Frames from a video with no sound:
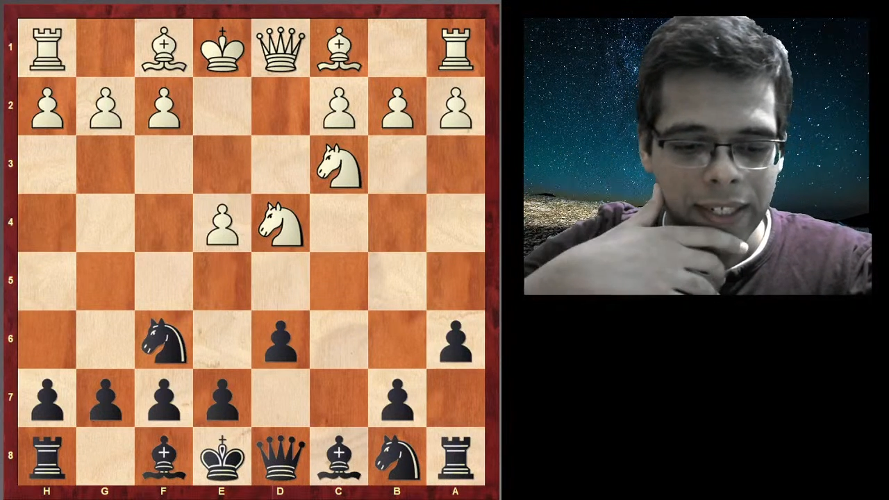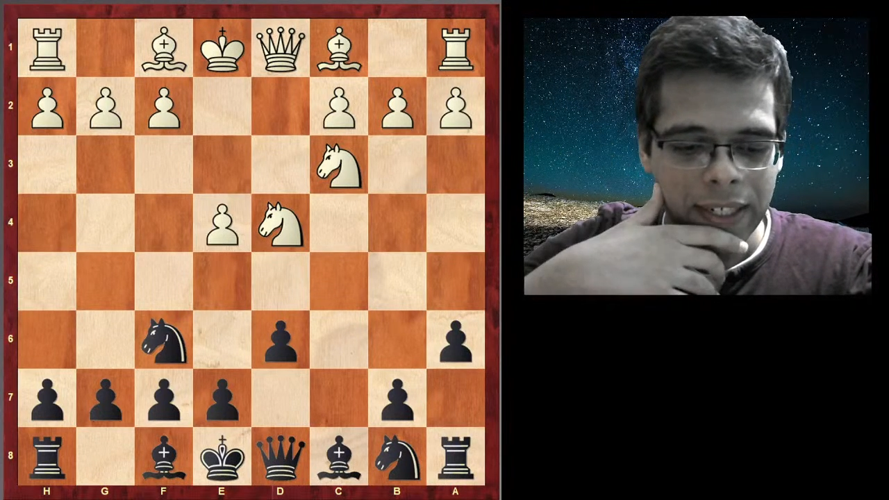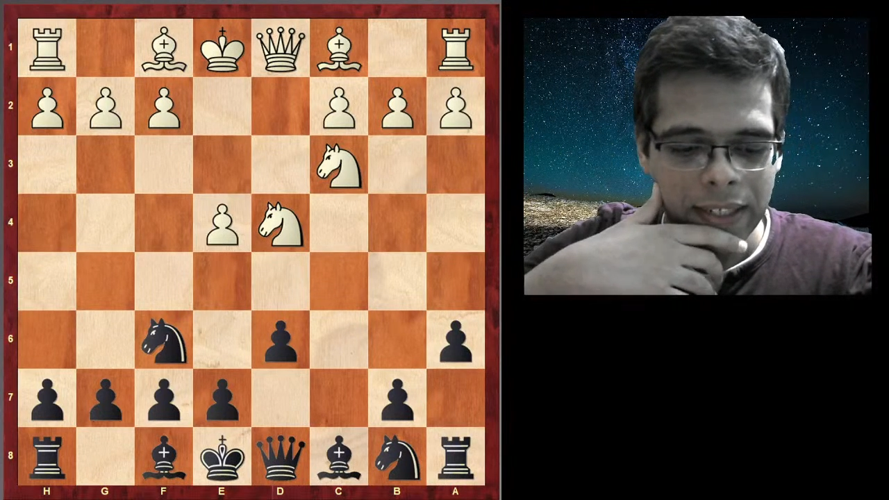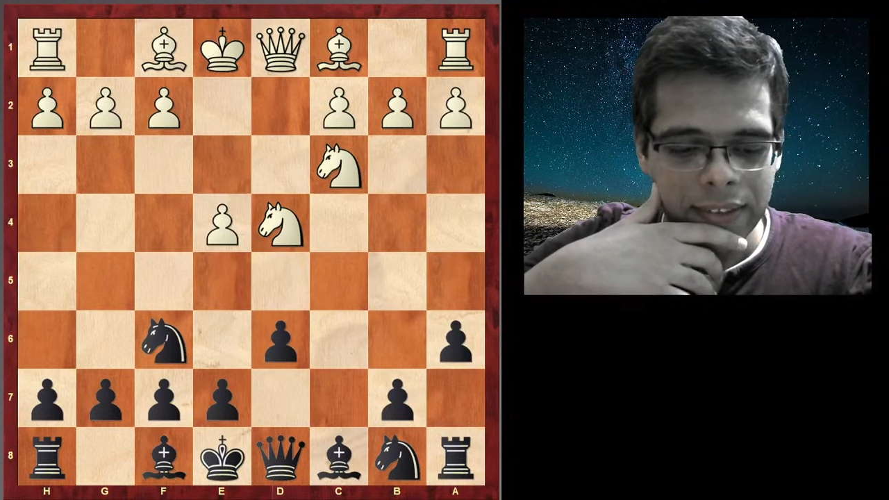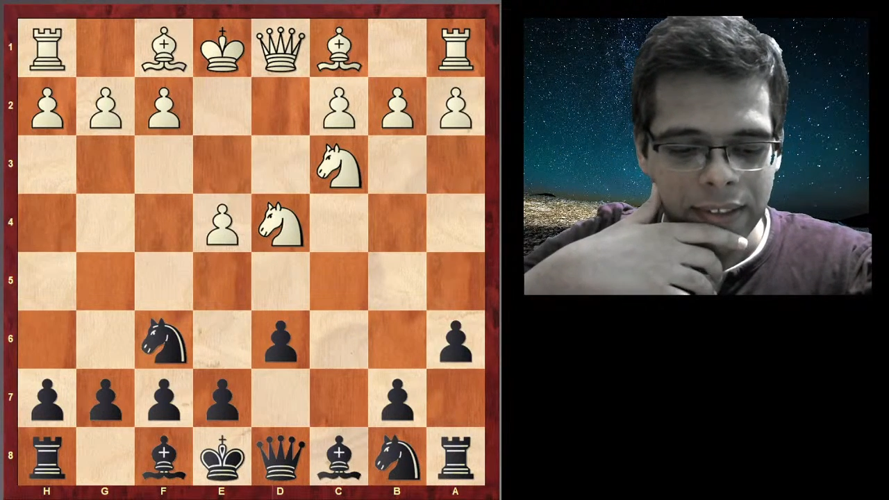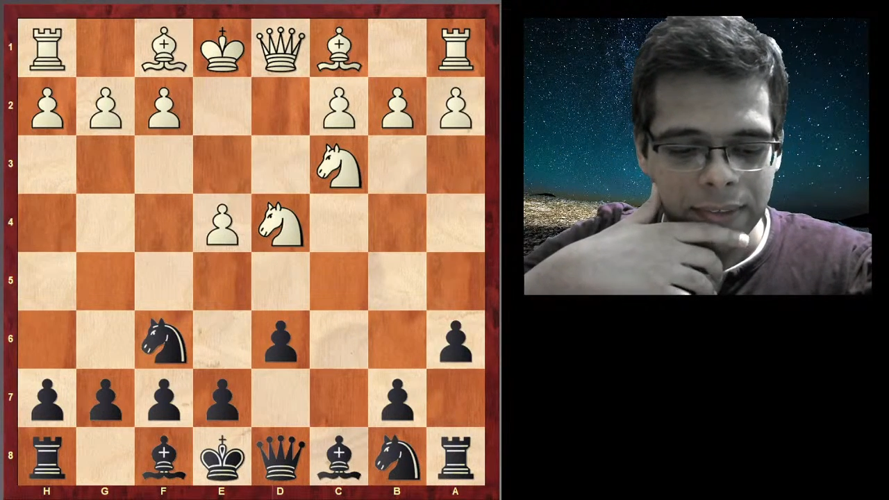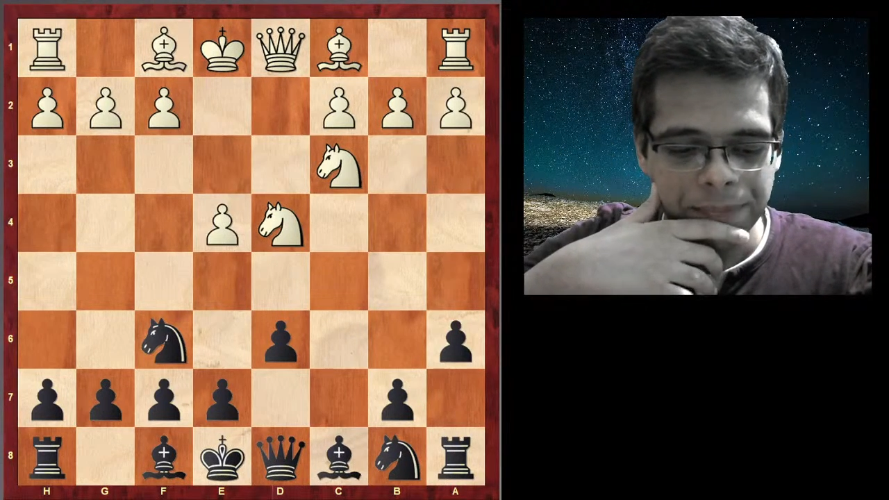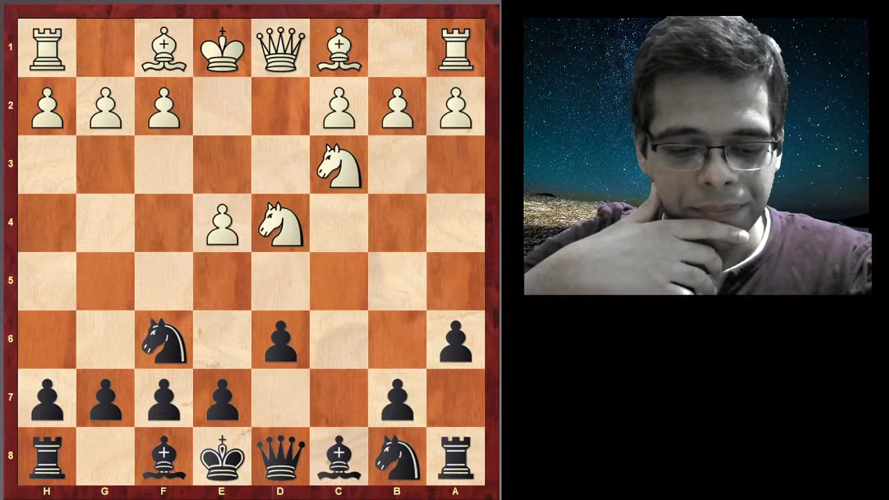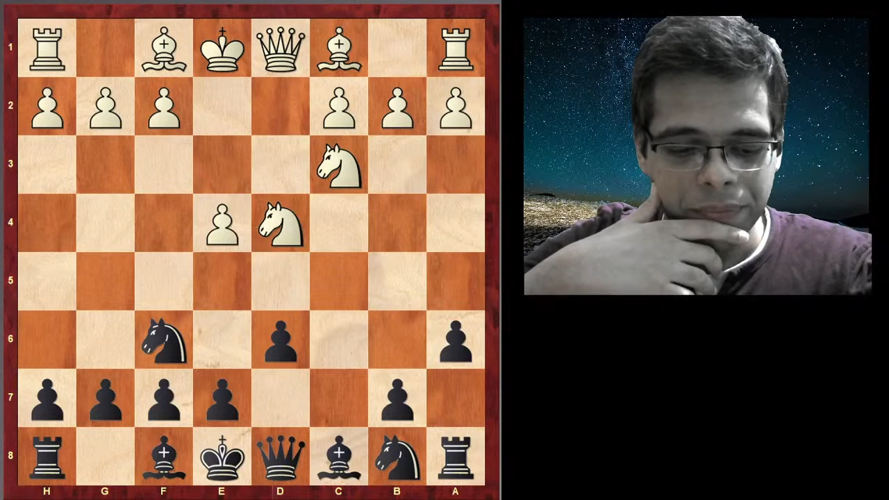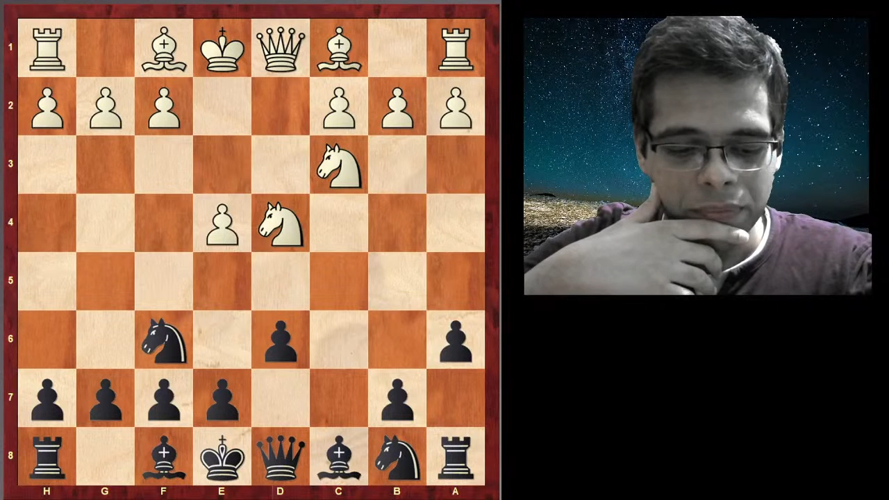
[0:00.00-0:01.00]
let's say.
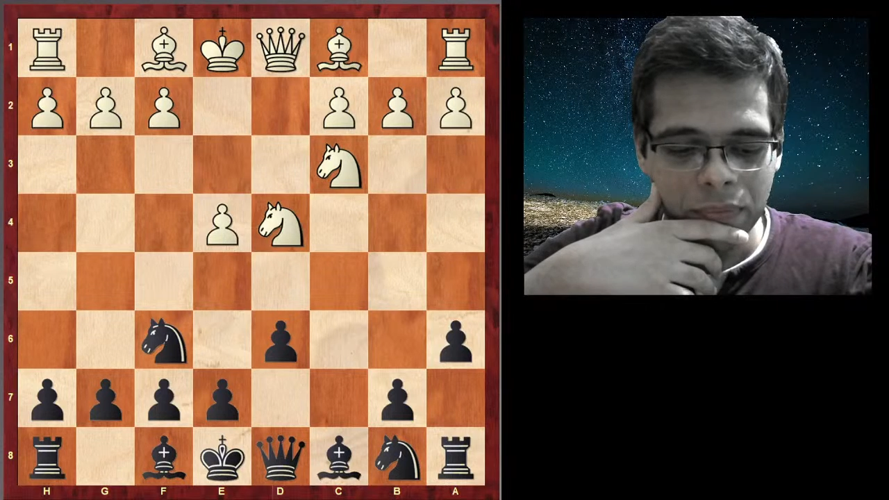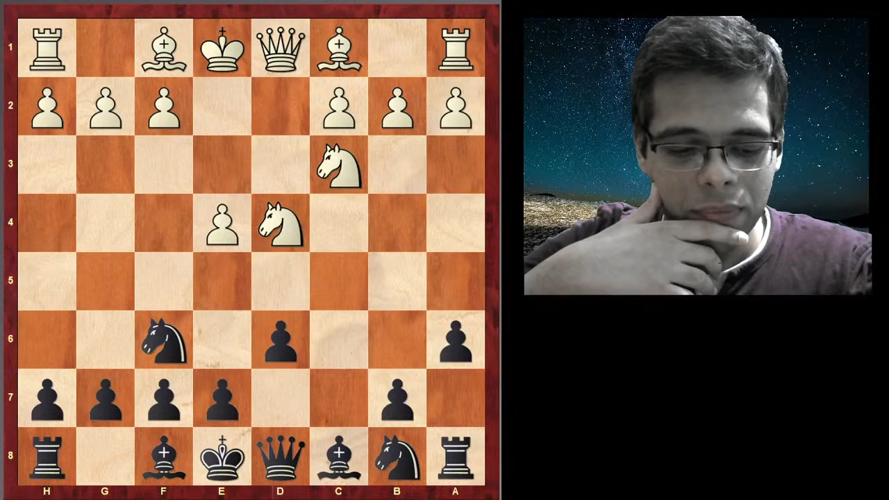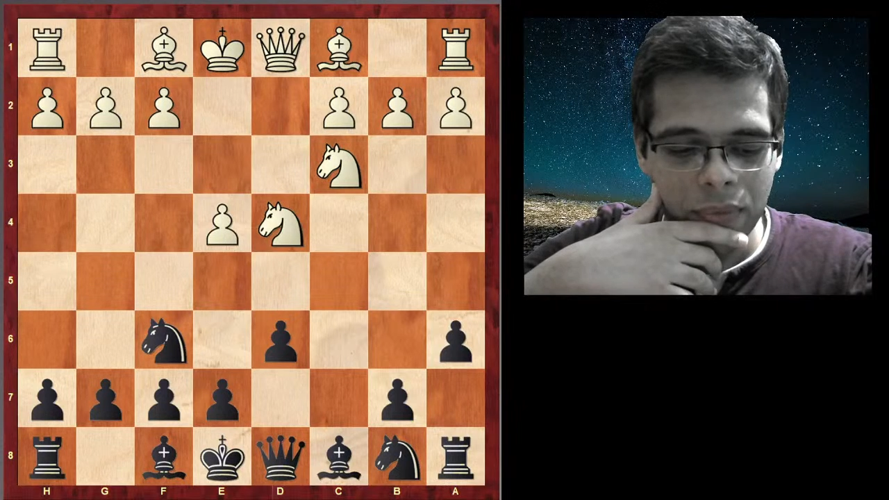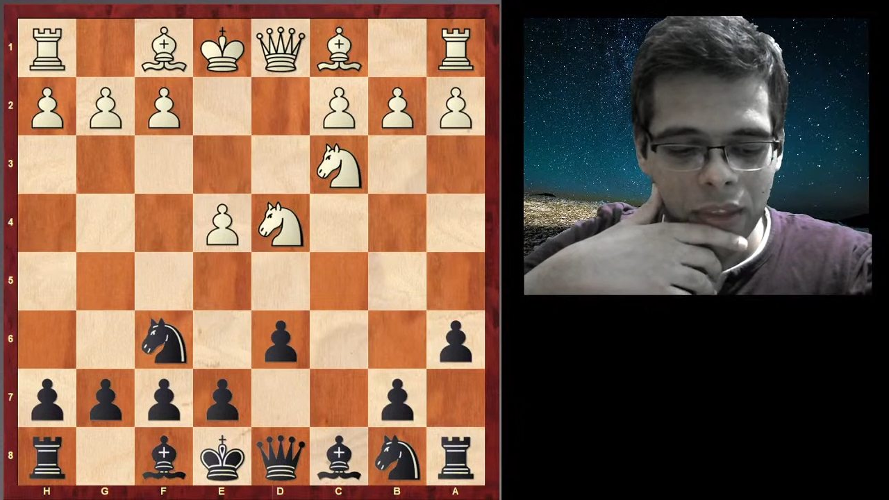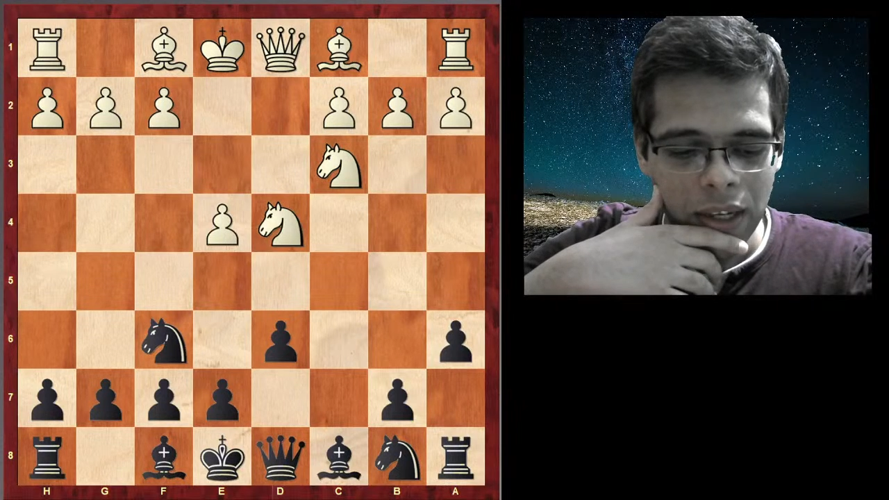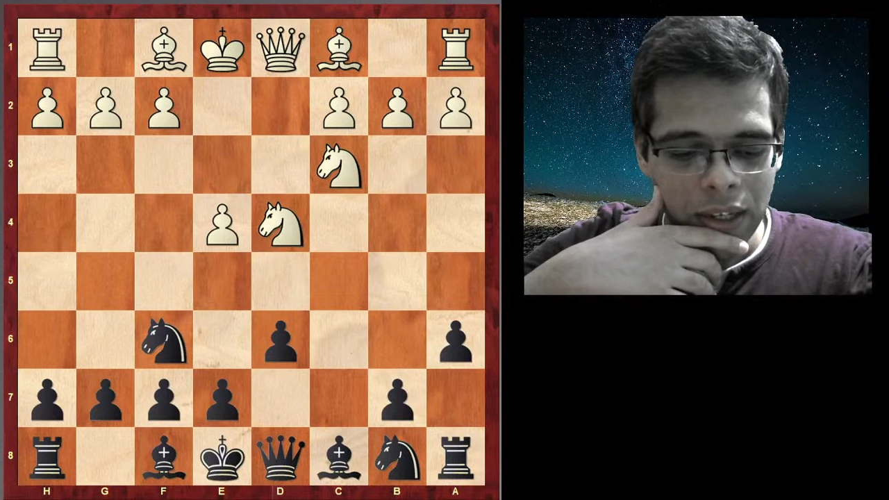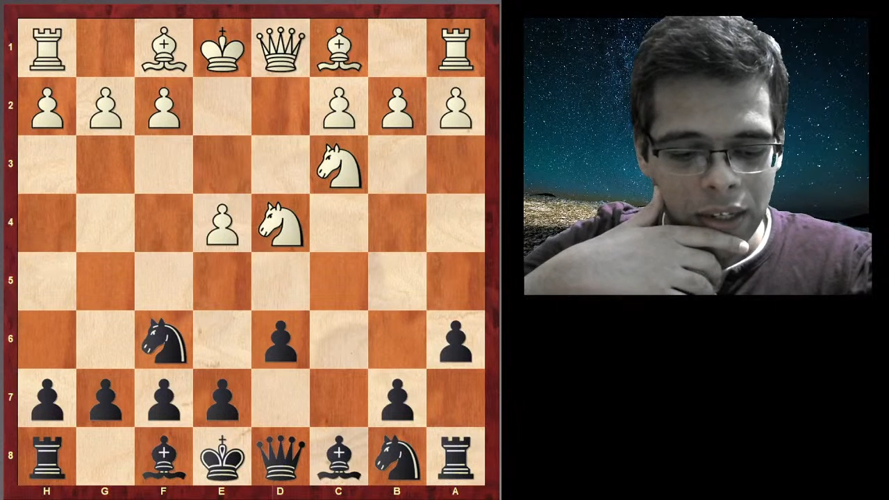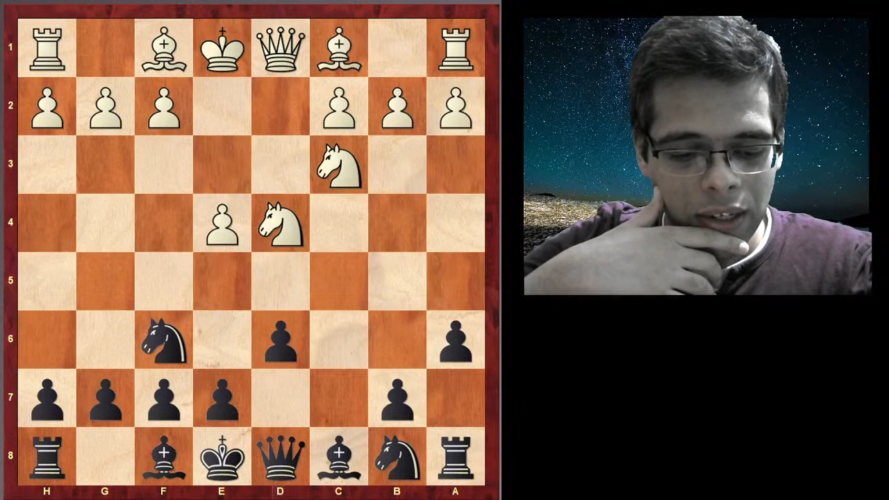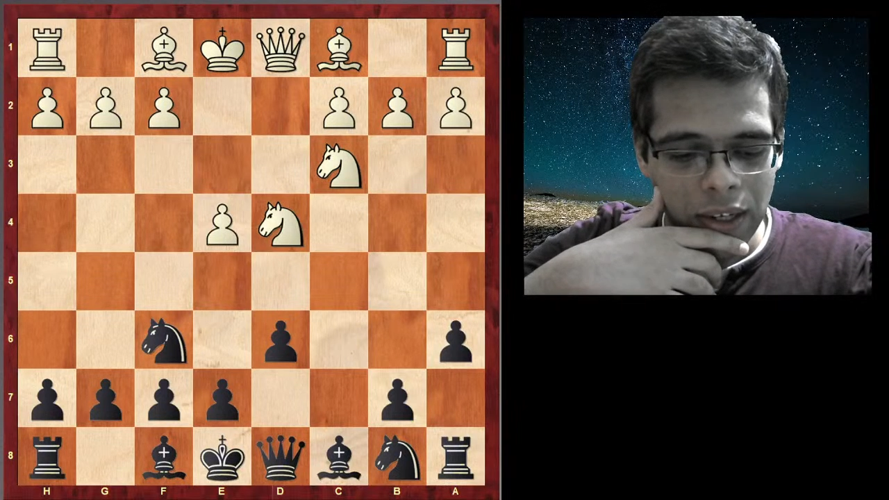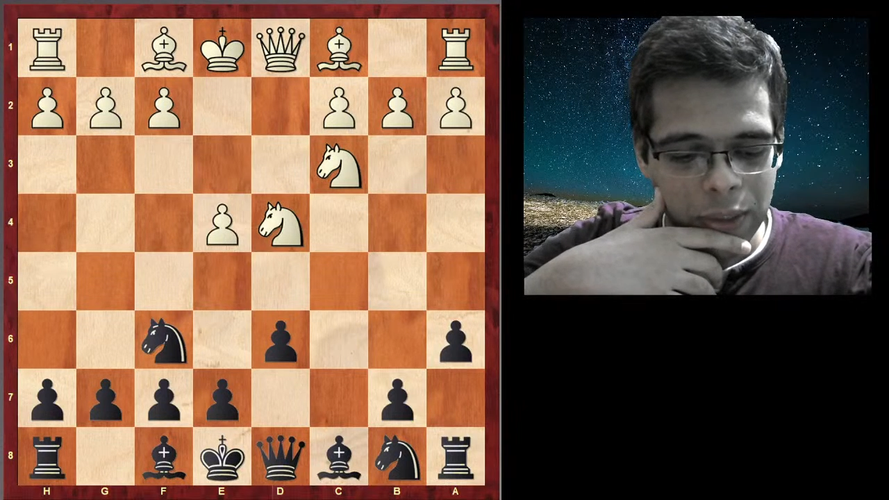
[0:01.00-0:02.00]

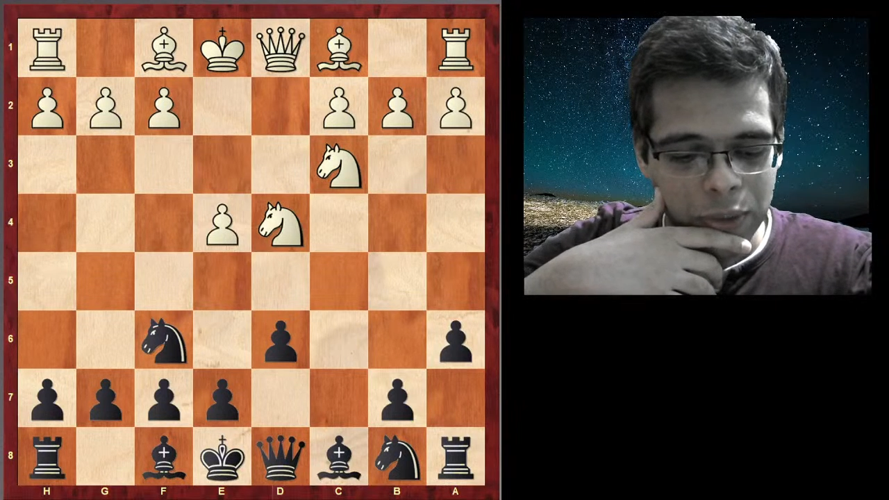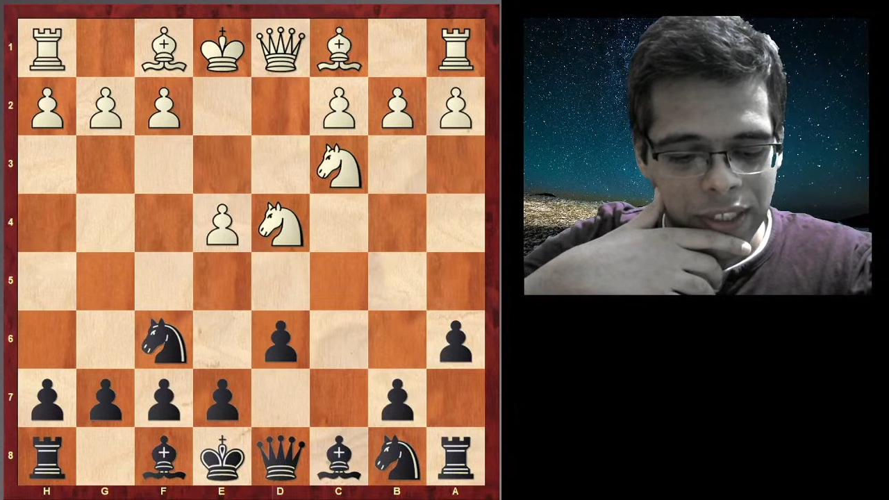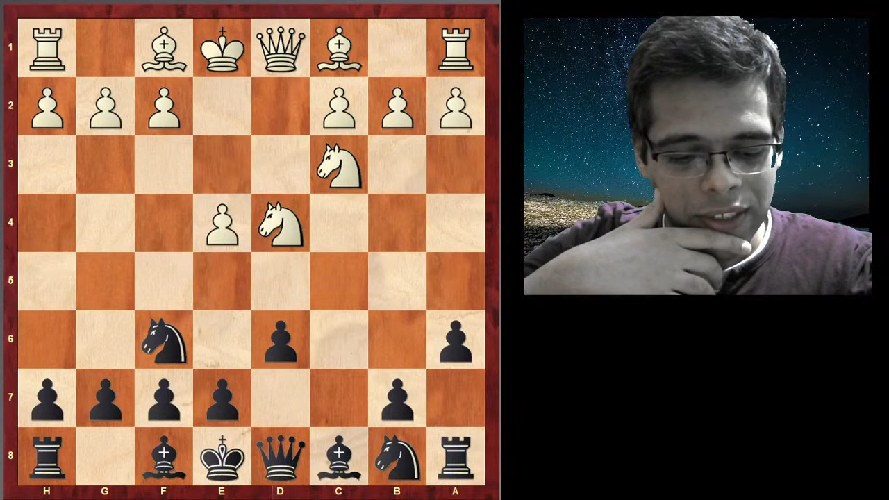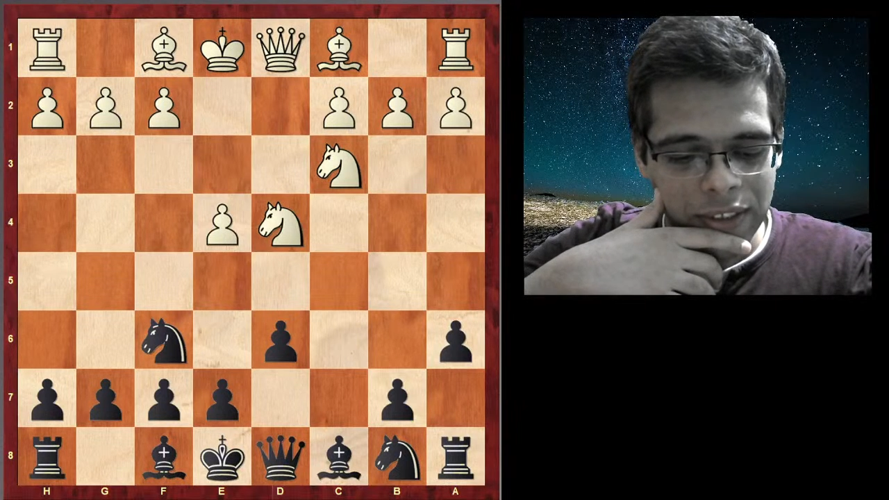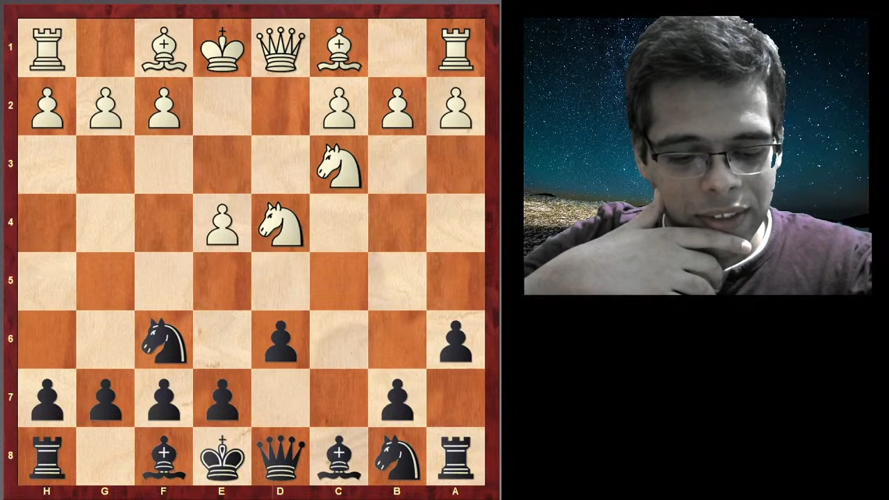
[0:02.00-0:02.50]
Hi Hussein.